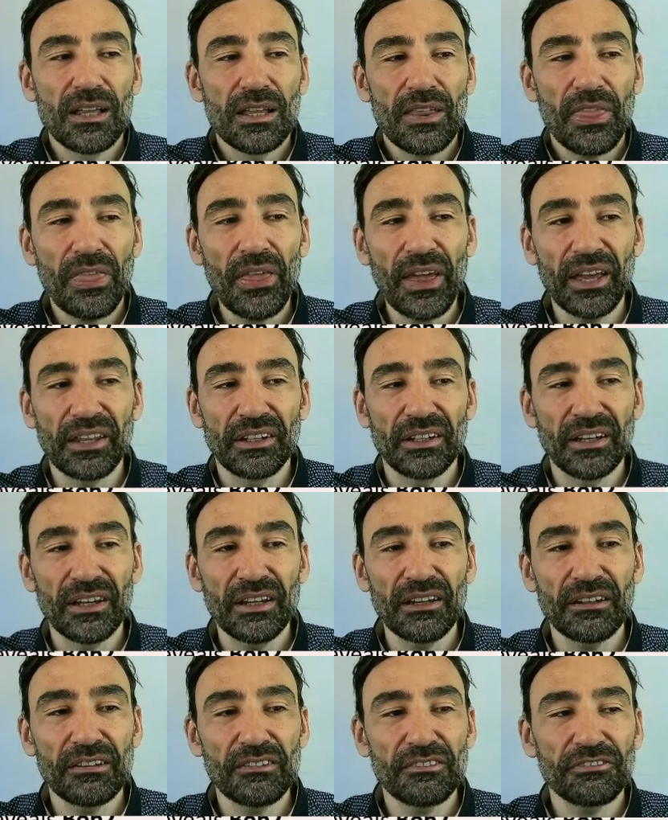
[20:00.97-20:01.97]

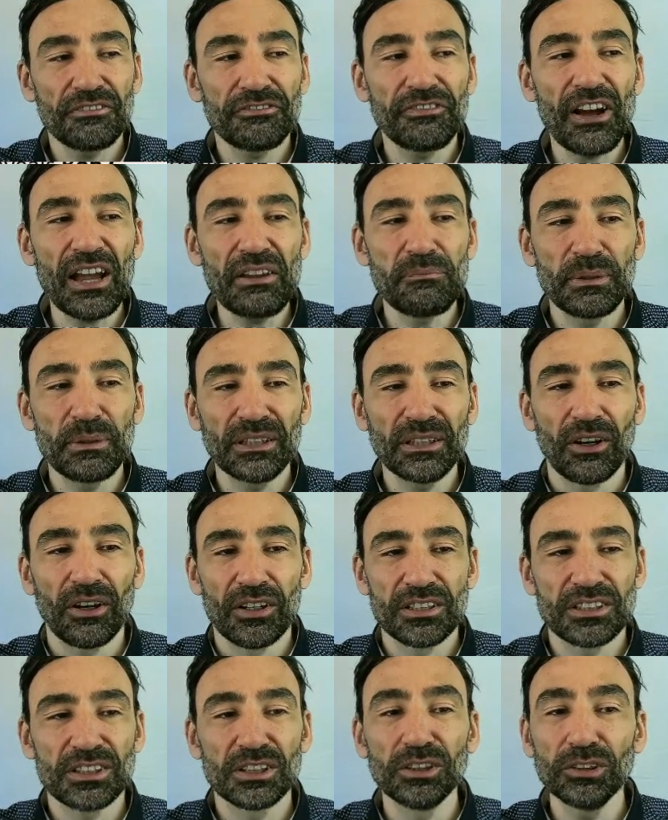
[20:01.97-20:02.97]
Then 5
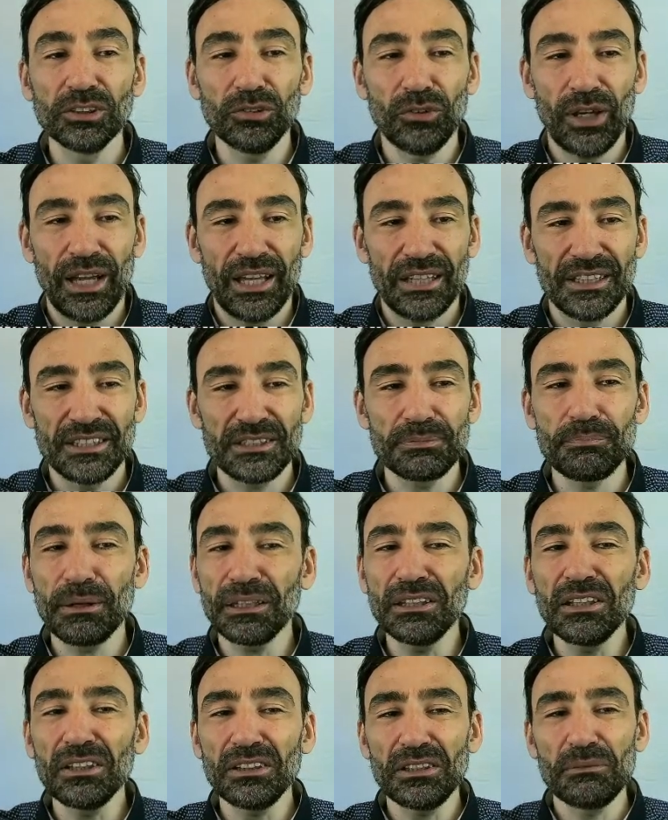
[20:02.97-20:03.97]
bitcoins go to Alice,
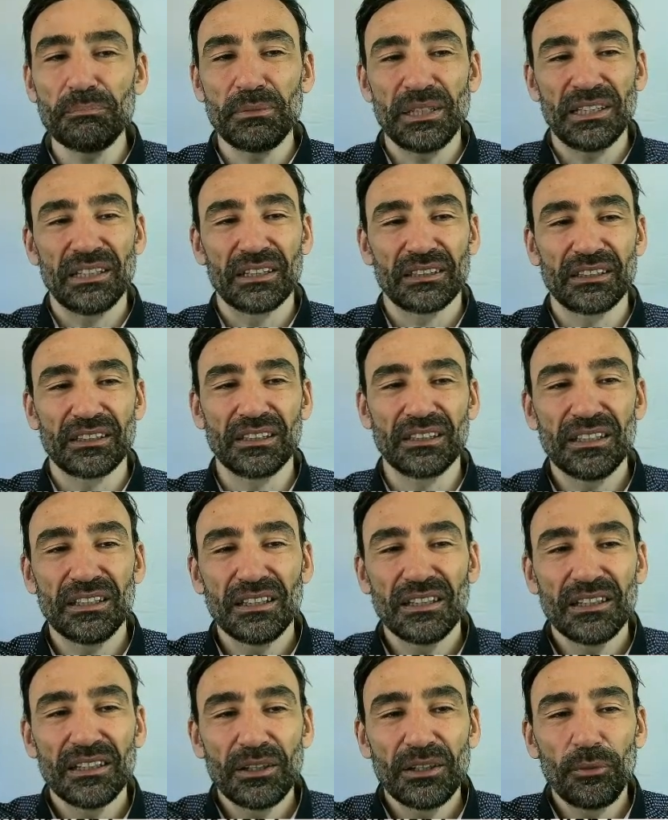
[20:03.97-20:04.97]
but not immediately,
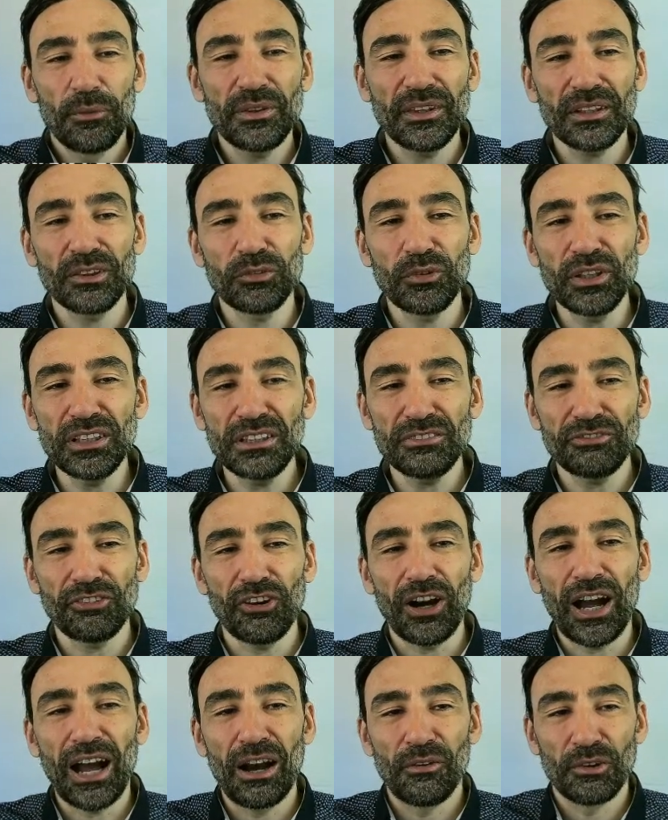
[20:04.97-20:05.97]
with a
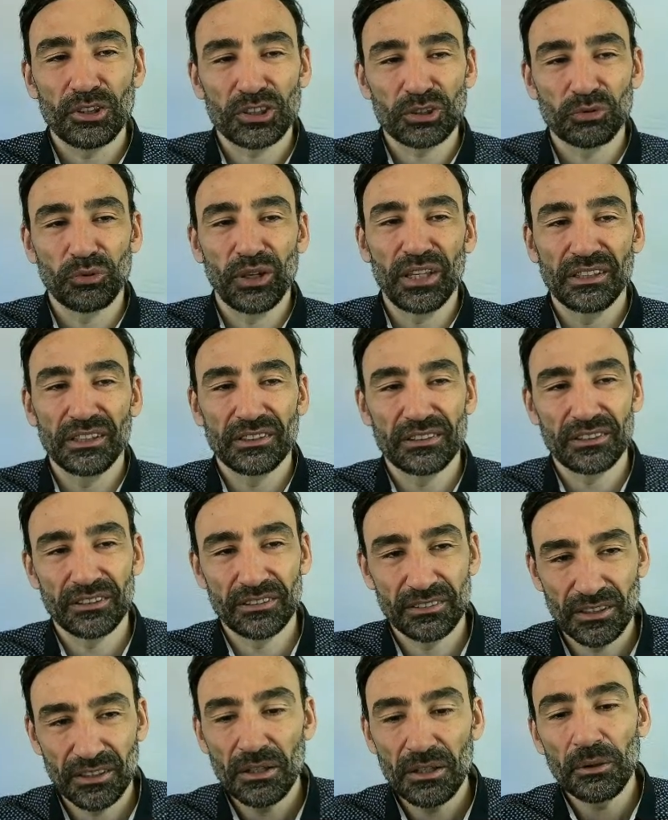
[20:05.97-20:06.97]
24 hours wait.
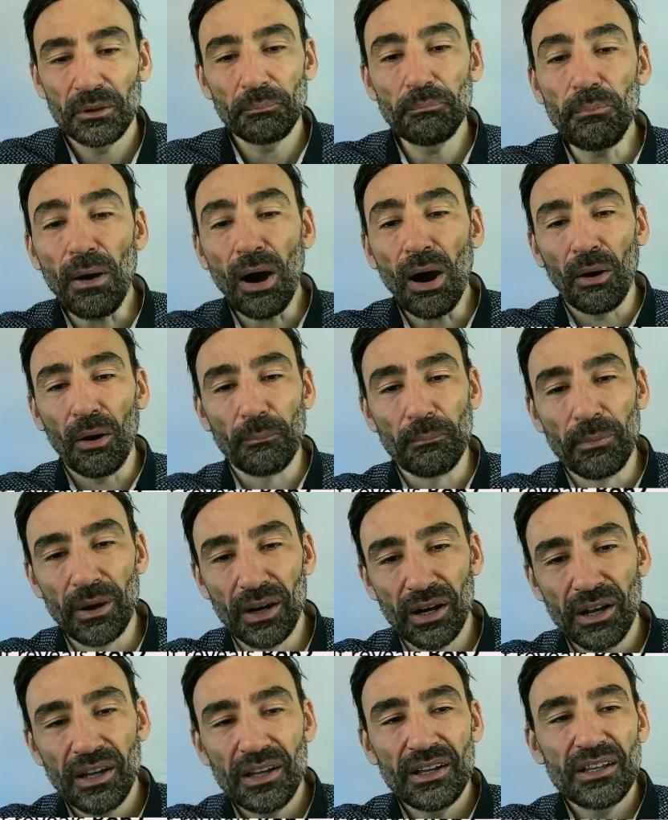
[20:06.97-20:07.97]
Bob,
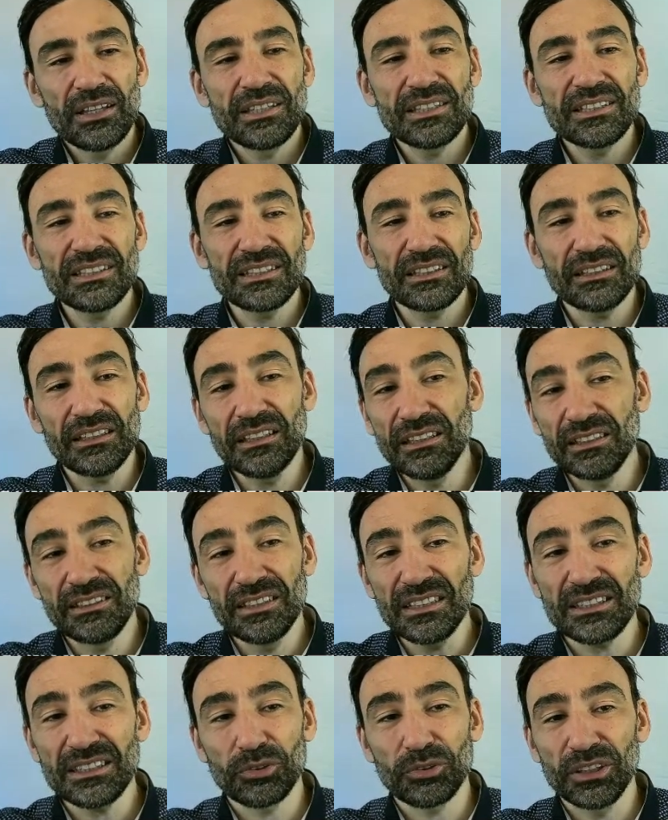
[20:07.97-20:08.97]
in
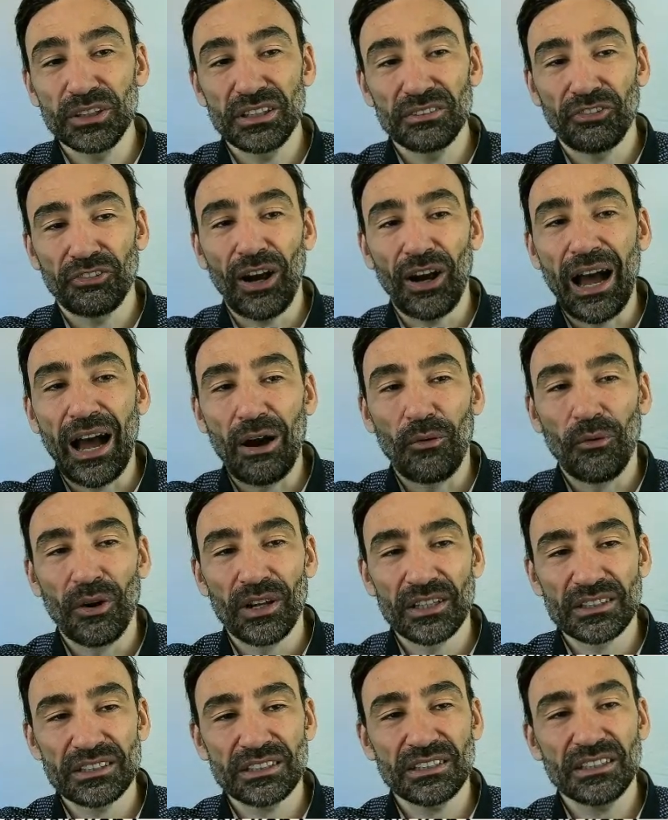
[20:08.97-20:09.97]
this 24
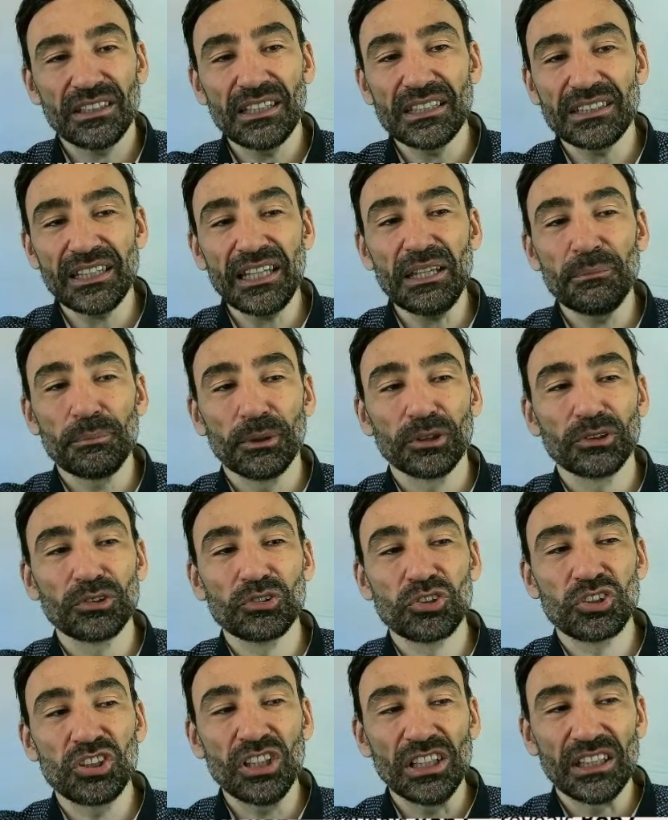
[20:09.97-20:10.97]
hours, is able to
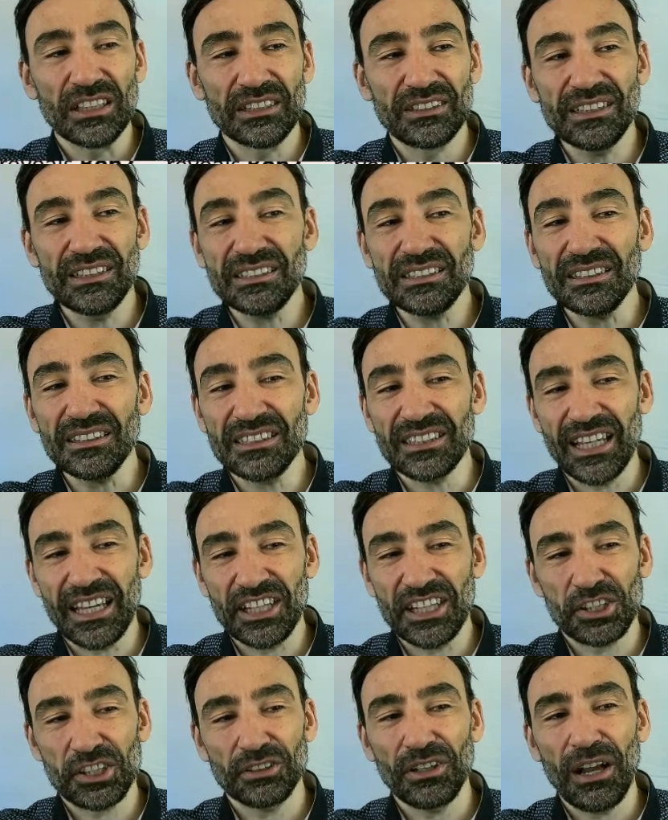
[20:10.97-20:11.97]
see this
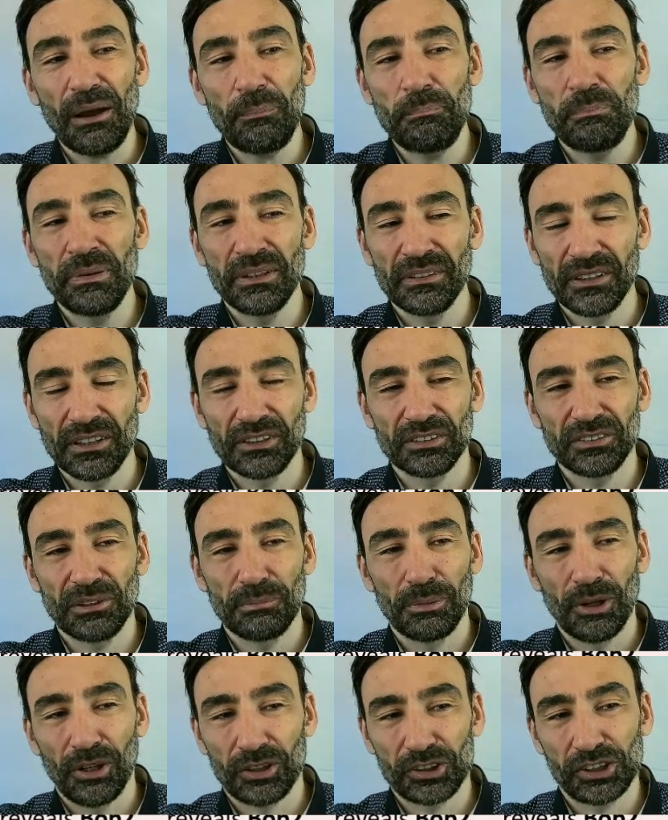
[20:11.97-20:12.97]
transaction appearing on the
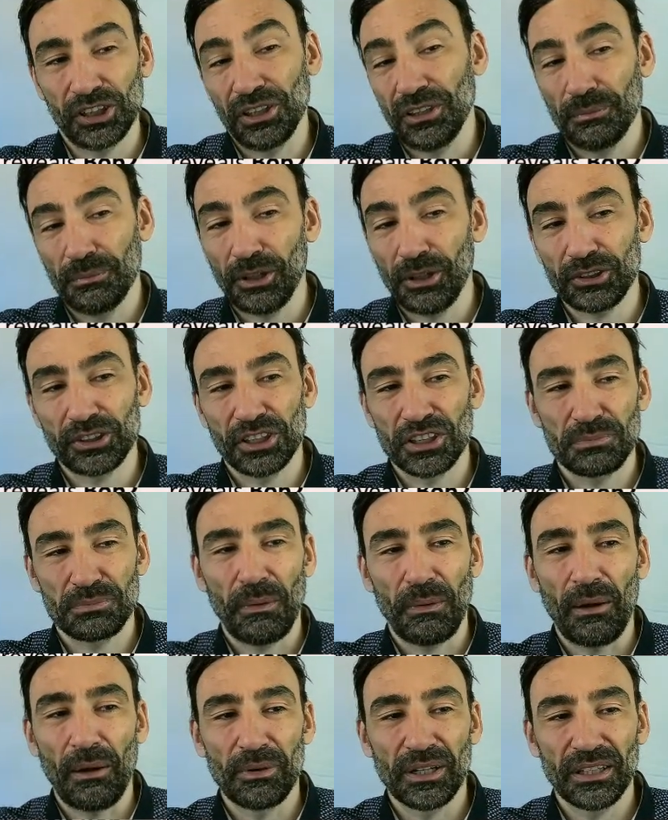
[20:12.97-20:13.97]
blockchain. The blockchain is
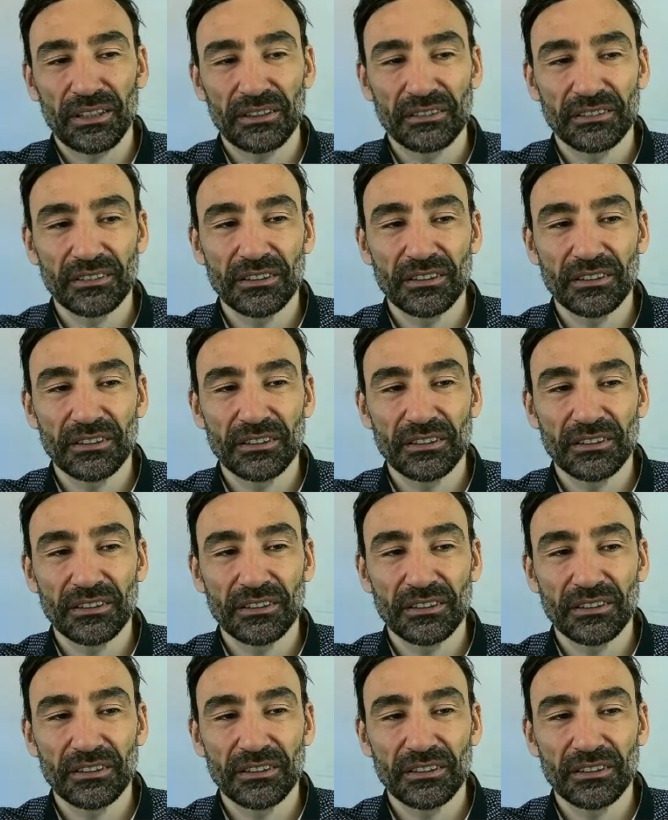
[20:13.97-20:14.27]
public.